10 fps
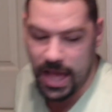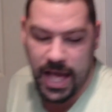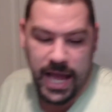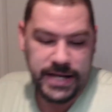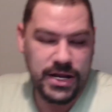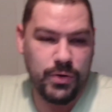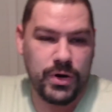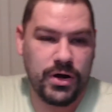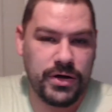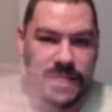I know
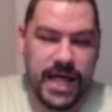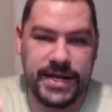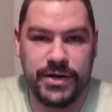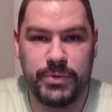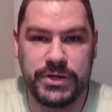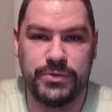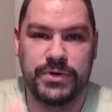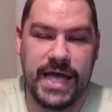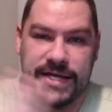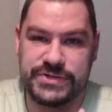what you
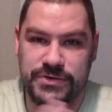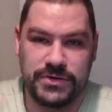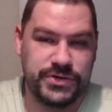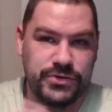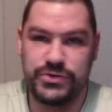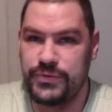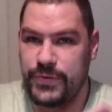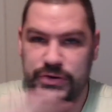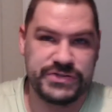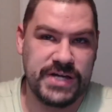guys are, you've
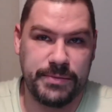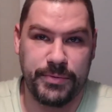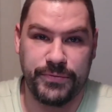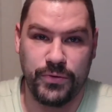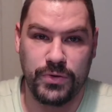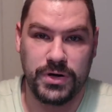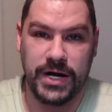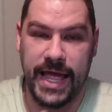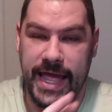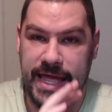all said it before
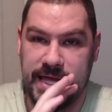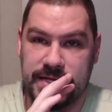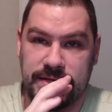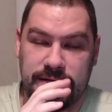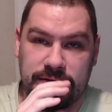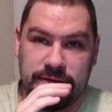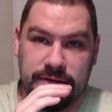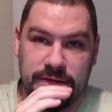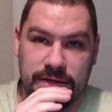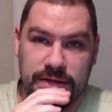and
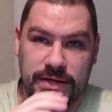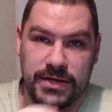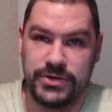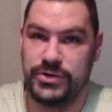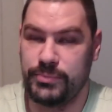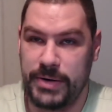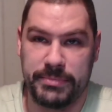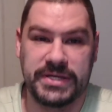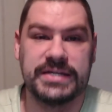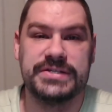you'll probably
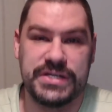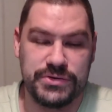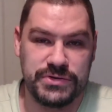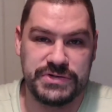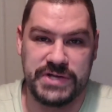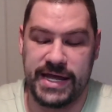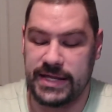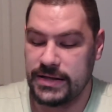continue to say it.